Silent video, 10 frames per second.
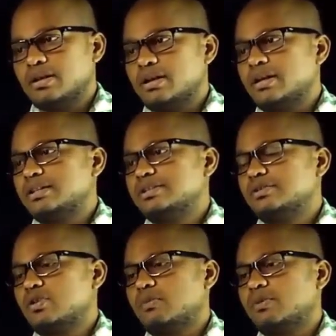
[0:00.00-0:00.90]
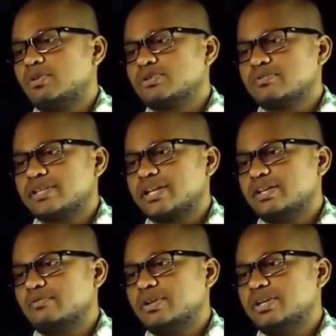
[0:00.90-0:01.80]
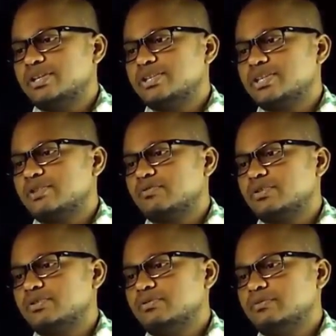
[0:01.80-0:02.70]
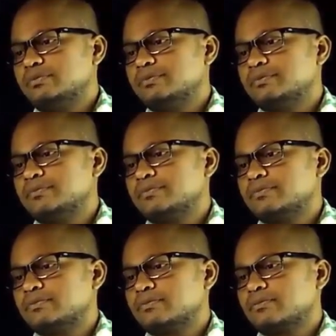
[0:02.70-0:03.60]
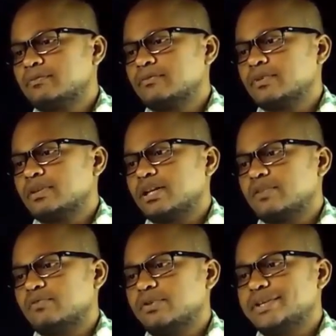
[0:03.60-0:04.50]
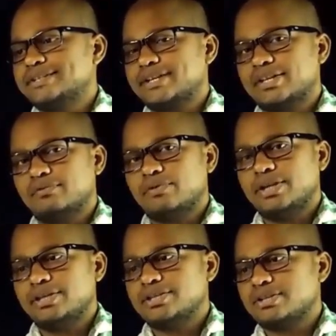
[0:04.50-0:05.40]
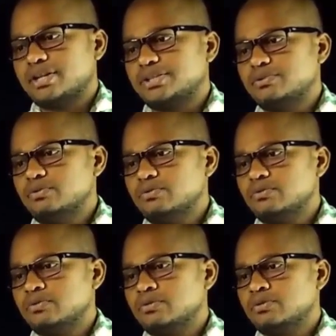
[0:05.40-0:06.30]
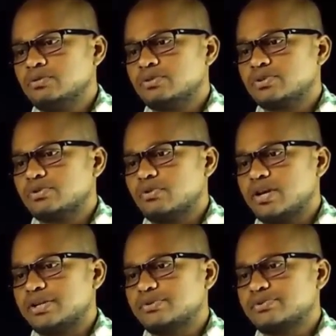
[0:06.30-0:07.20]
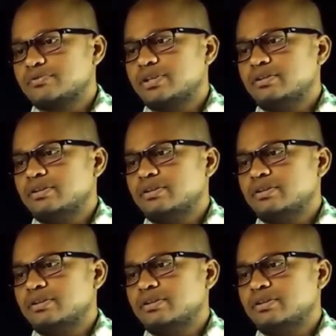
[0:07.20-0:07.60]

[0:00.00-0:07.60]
and copper loss of secondary winding is equal to current flowing in secondary winding is I2, so I2 square,